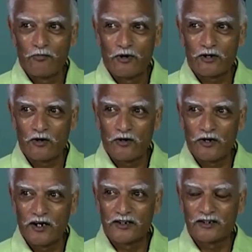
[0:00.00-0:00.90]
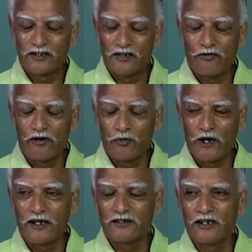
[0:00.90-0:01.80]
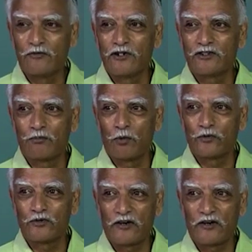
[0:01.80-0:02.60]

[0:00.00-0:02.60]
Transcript: but it is different ways in which the popes